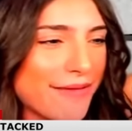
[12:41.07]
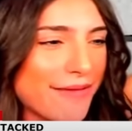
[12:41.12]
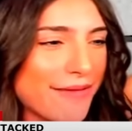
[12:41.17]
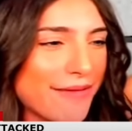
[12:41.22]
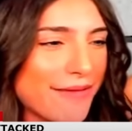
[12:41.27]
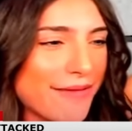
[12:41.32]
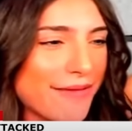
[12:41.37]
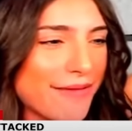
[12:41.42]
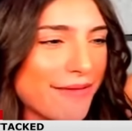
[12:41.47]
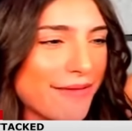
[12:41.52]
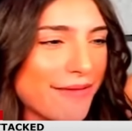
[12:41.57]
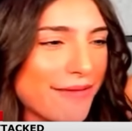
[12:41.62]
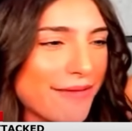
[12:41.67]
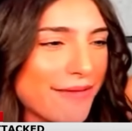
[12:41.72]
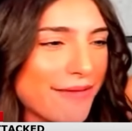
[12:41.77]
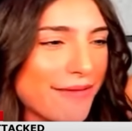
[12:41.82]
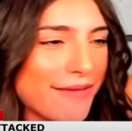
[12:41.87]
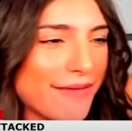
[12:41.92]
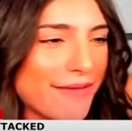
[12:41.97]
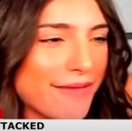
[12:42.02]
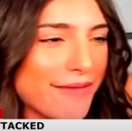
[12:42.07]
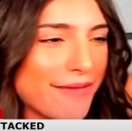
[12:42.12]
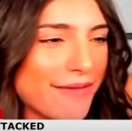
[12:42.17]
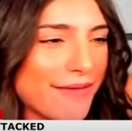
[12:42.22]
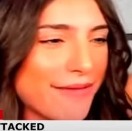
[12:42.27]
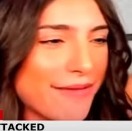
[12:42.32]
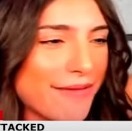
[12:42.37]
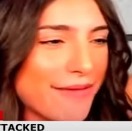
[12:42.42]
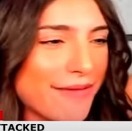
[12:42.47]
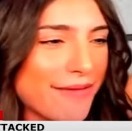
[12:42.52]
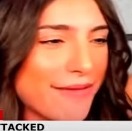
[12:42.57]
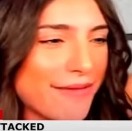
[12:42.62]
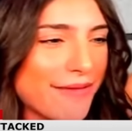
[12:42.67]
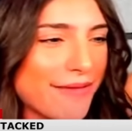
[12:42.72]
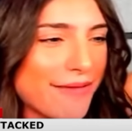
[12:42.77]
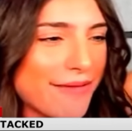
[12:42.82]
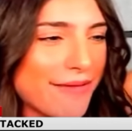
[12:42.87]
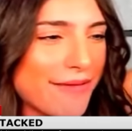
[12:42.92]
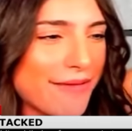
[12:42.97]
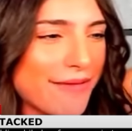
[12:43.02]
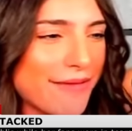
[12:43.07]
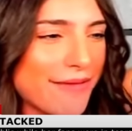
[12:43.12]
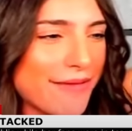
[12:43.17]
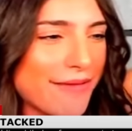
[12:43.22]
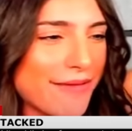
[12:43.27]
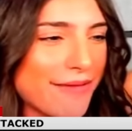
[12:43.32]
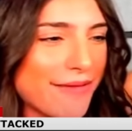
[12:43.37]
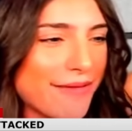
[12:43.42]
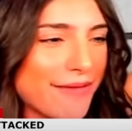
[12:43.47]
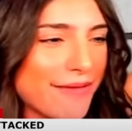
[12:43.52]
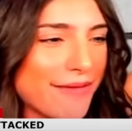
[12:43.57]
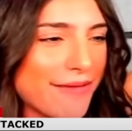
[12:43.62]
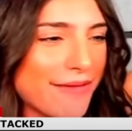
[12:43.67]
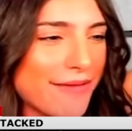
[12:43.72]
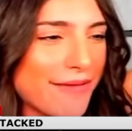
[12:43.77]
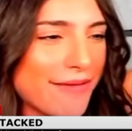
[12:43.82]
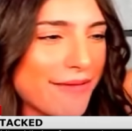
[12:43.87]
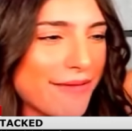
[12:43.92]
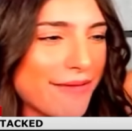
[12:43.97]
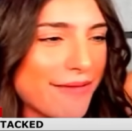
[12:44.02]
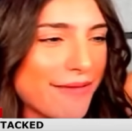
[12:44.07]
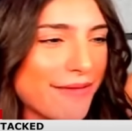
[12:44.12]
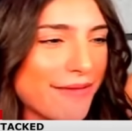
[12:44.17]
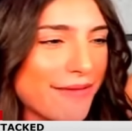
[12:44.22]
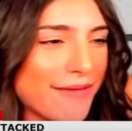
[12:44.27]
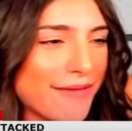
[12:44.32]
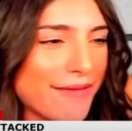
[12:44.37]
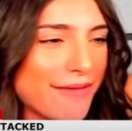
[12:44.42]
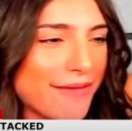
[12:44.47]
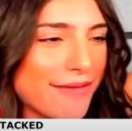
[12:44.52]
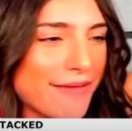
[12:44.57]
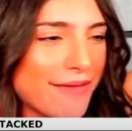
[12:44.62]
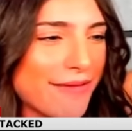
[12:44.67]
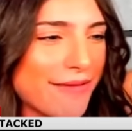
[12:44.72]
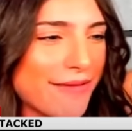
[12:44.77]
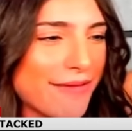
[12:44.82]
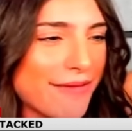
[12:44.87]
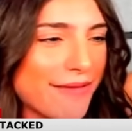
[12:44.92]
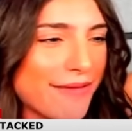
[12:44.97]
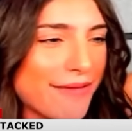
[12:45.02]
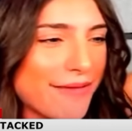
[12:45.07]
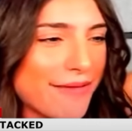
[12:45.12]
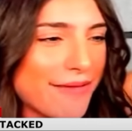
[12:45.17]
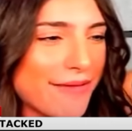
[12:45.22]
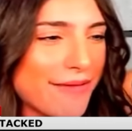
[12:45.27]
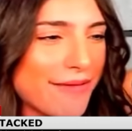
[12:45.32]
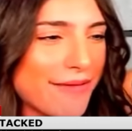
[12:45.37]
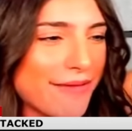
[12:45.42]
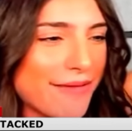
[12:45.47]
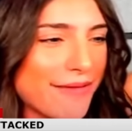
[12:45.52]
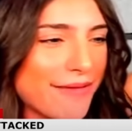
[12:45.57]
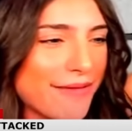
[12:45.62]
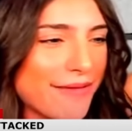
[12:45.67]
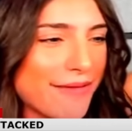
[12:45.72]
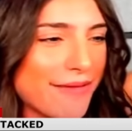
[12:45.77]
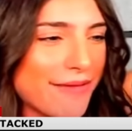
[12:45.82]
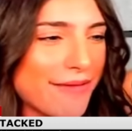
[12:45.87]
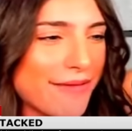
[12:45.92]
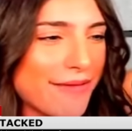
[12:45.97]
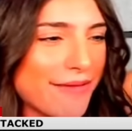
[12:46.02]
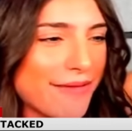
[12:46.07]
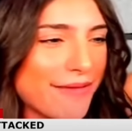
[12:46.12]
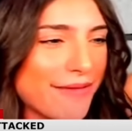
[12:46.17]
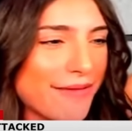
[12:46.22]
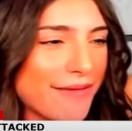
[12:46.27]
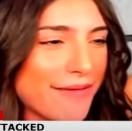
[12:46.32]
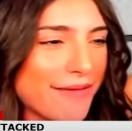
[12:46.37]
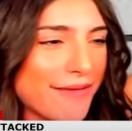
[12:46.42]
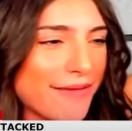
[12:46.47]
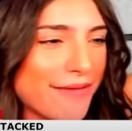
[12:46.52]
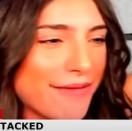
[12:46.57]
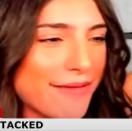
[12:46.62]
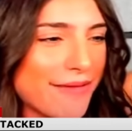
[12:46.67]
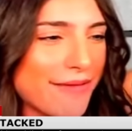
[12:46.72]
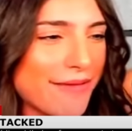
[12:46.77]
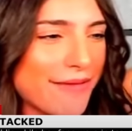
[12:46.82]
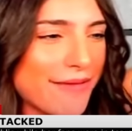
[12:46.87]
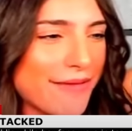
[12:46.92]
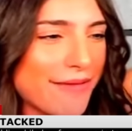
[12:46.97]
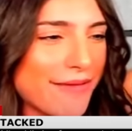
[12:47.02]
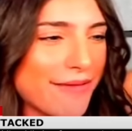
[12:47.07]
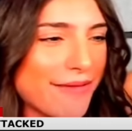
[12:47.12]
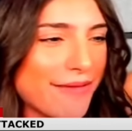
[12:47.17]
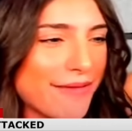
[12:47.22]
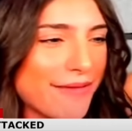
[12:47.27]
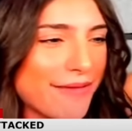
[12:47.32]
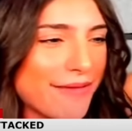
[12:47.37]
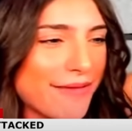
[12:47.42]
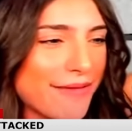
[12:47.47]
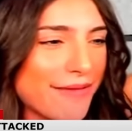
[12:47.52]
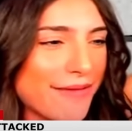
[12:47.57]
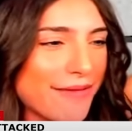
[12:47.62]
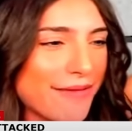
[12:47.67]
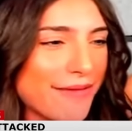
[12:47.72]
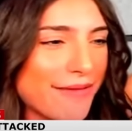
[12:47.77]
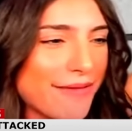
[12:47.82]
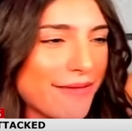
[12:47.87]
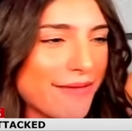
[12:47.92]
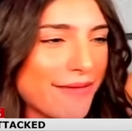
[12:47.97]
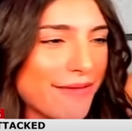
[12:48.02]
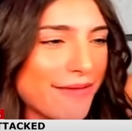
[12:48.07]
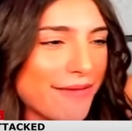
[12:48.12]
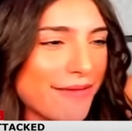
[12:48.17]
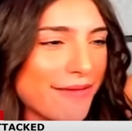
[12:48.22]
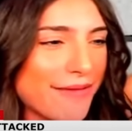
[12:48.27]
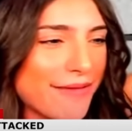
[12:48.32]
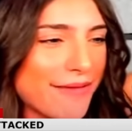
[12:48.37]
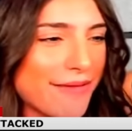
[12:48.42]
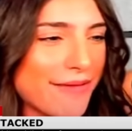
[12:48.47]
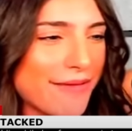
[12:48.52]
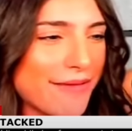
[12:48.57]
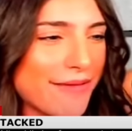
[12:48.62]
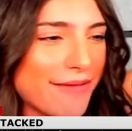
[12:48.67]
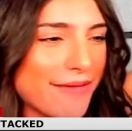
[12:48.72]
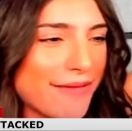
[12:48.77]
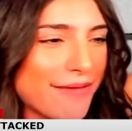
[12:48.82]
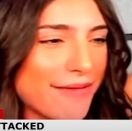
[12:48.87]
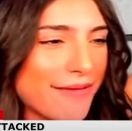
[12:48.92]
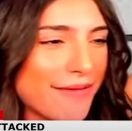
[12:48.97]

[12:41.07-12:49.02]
No words are spoken by the person on screen.